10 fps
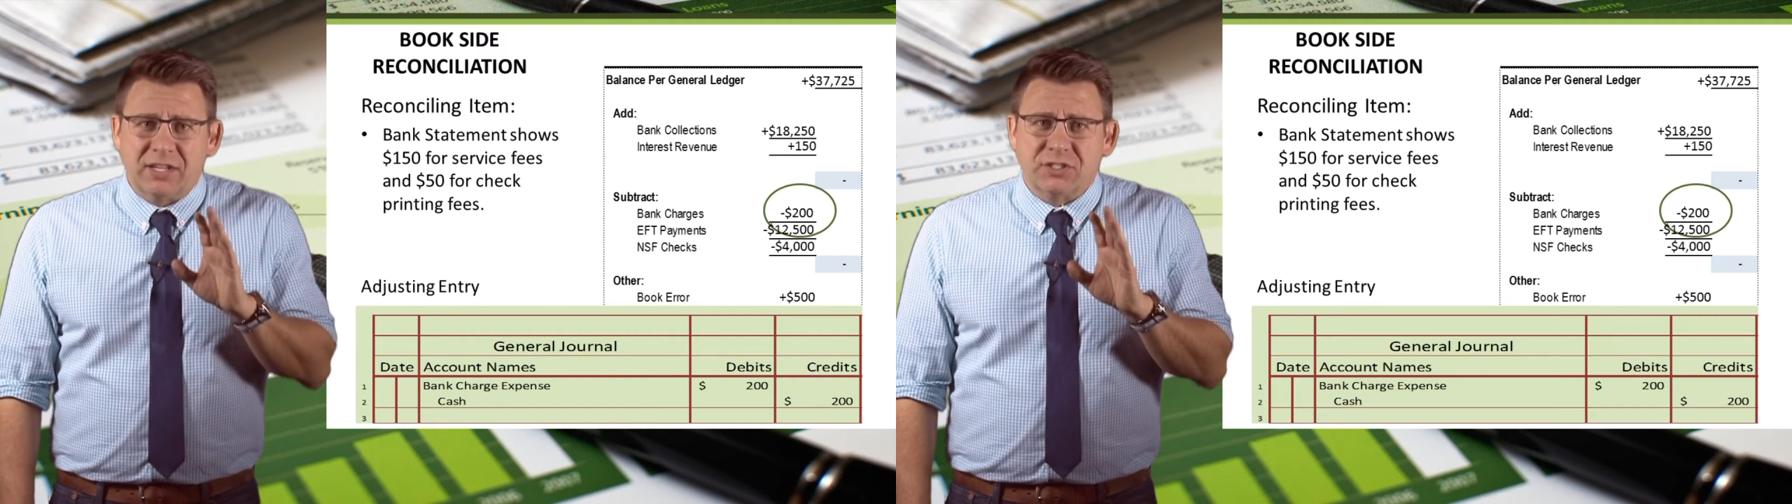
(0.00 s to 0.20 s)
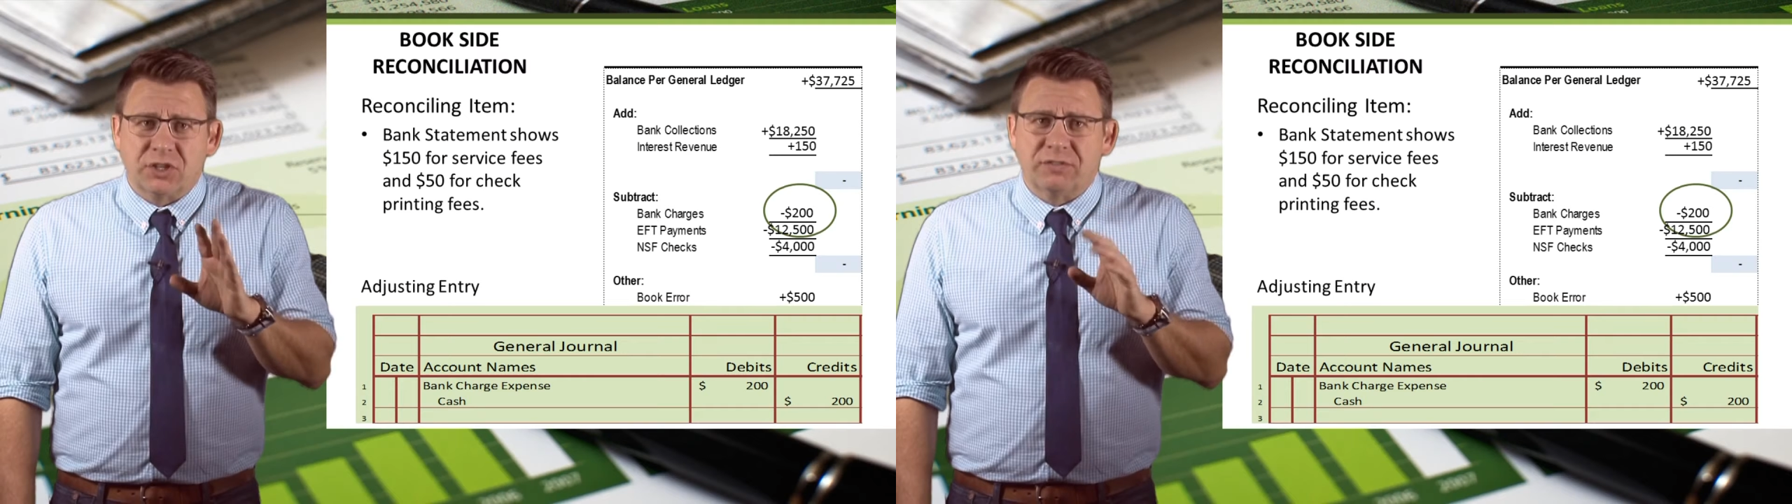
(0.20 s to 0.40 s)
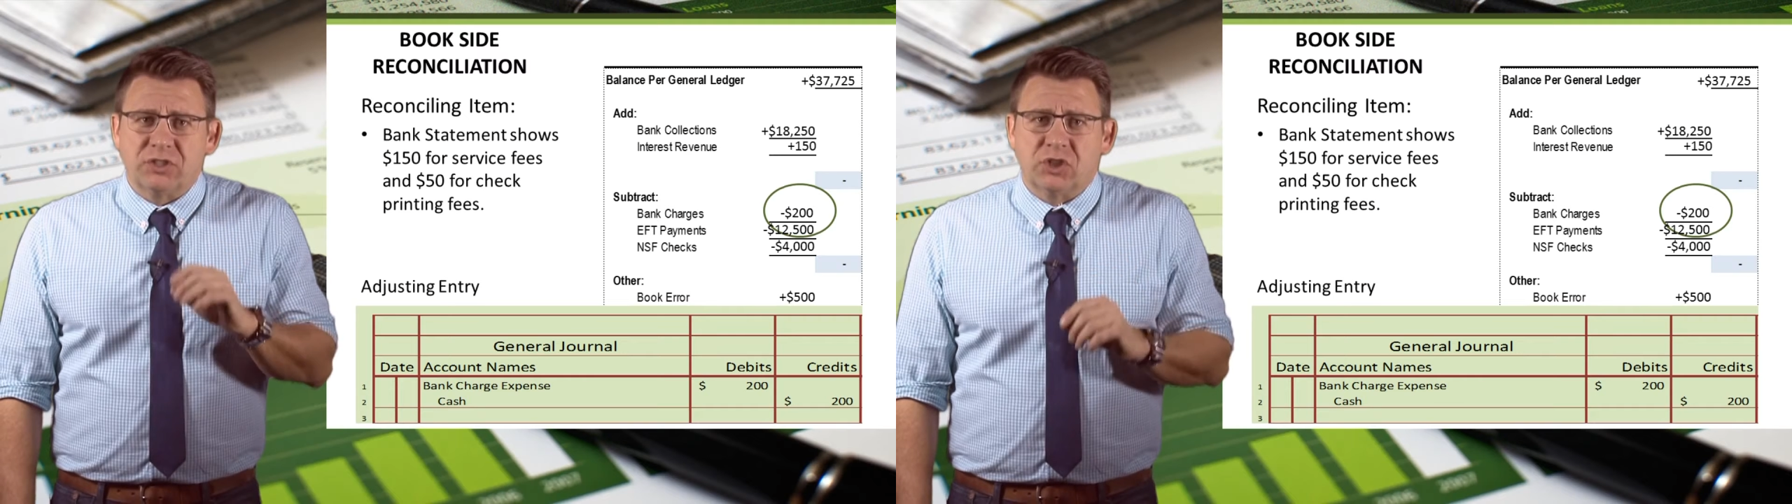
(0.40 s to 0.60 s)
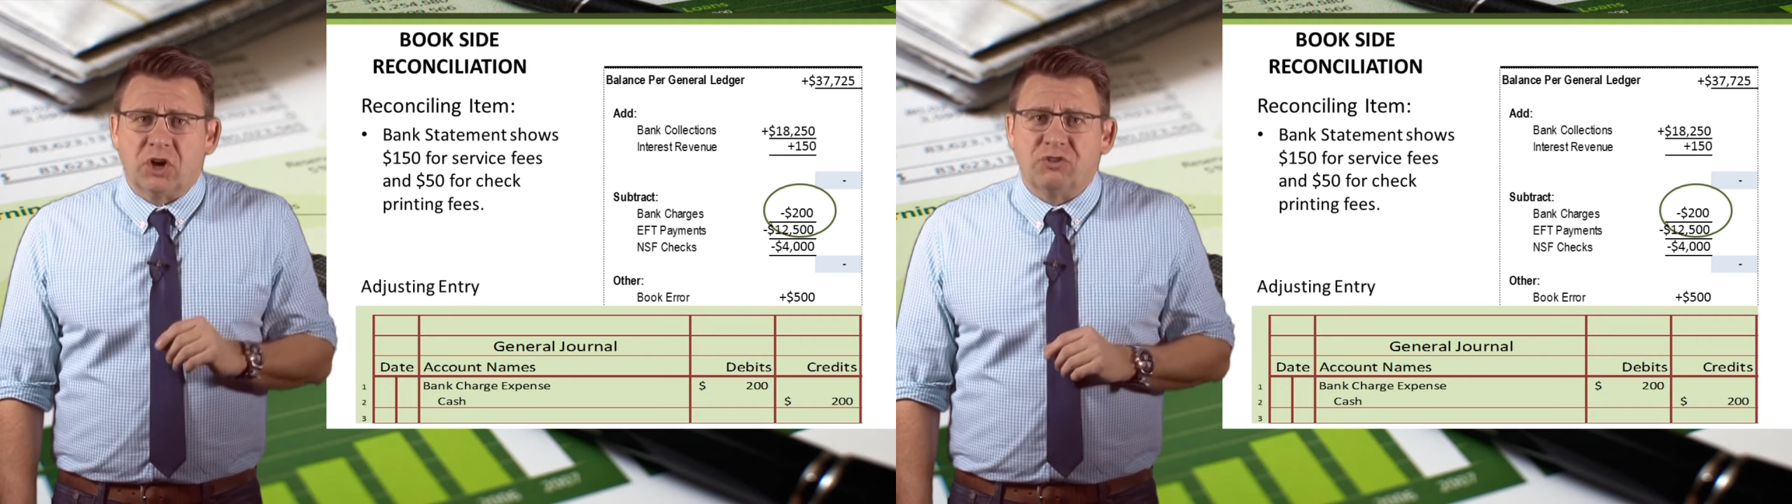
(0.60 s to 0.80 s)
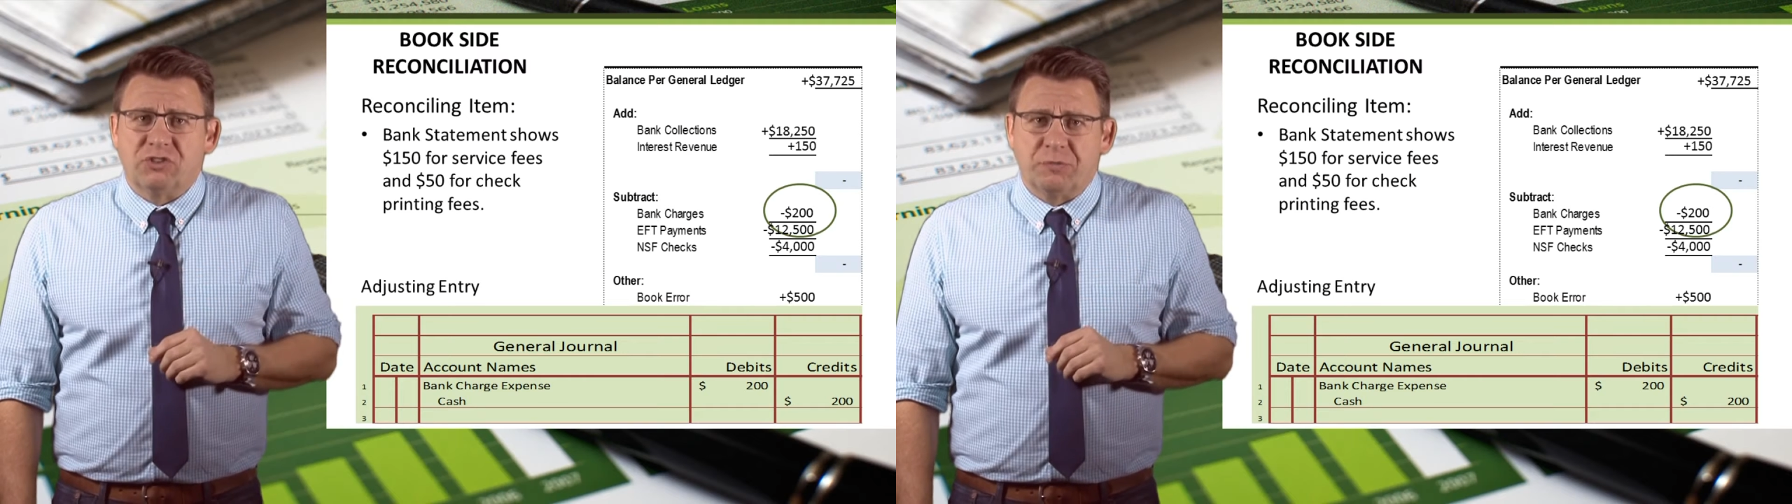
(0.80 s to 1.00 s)
service
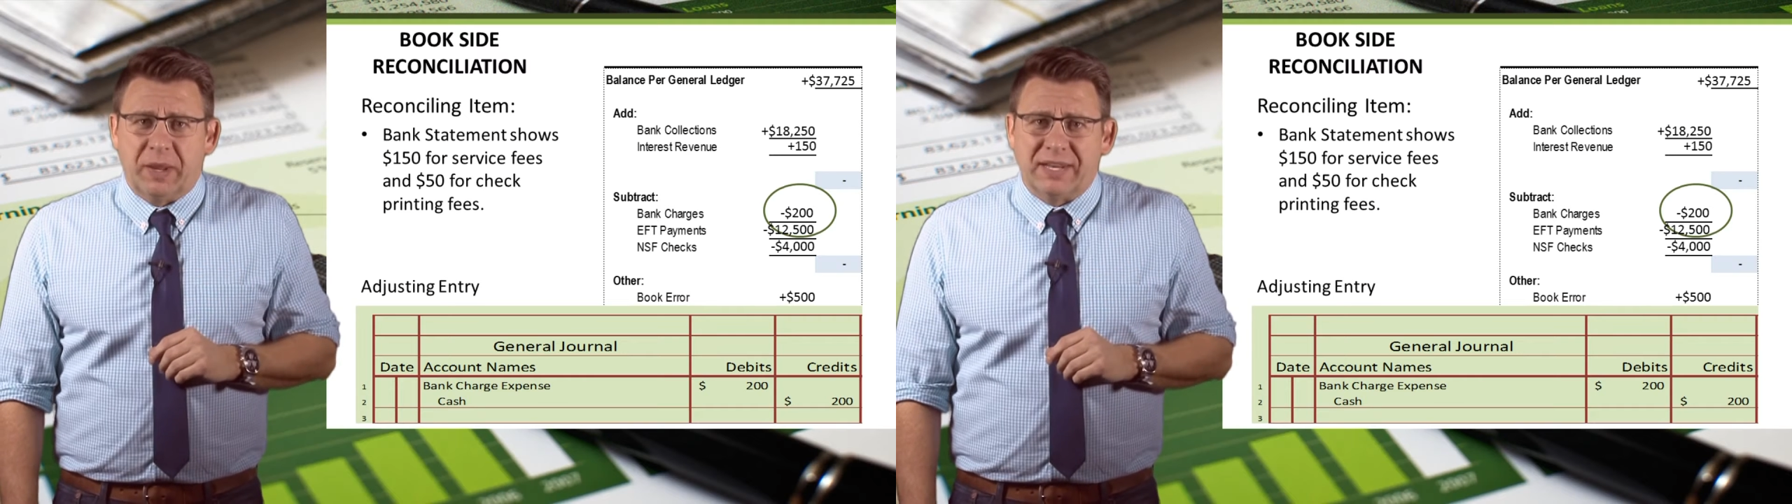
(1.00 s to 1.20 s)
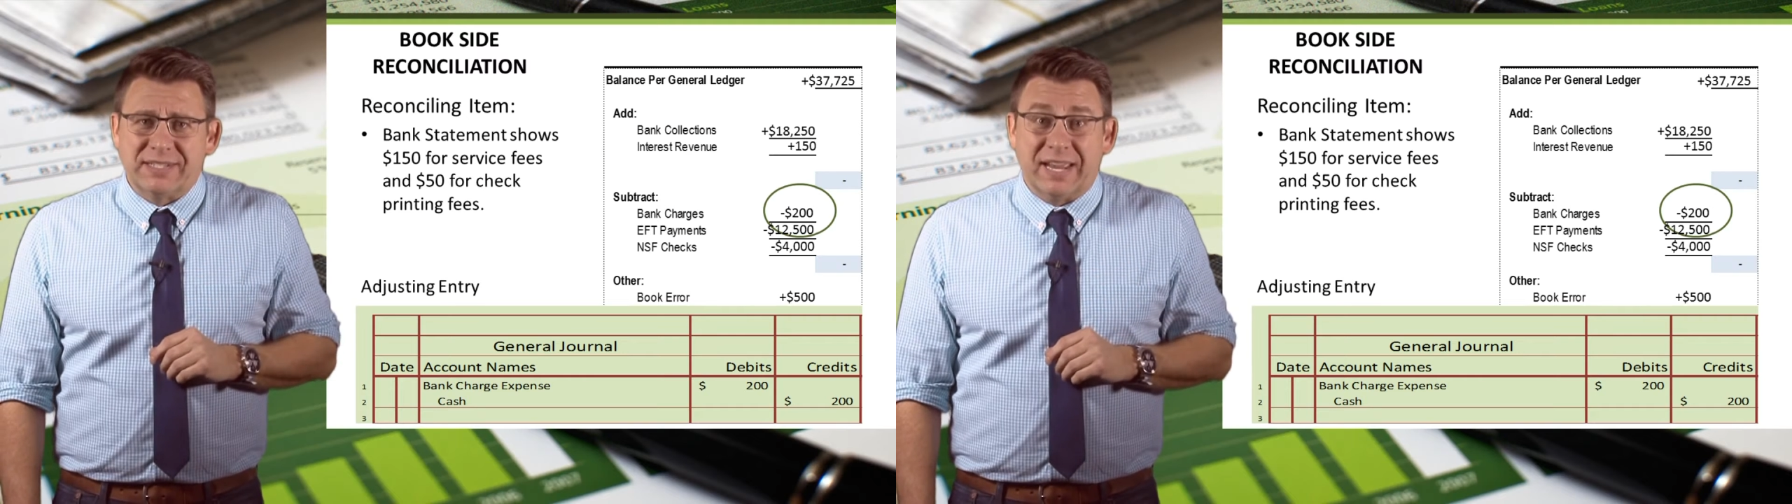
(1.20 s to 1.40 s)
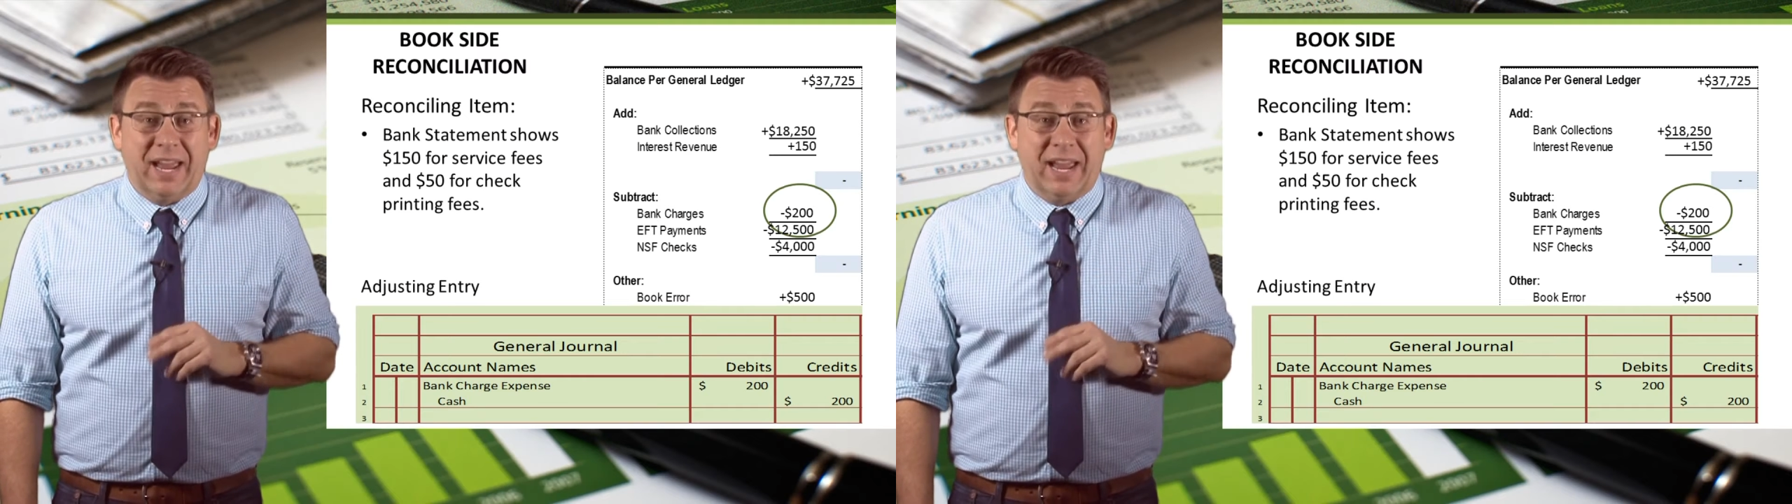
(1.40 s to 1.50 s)
charge expense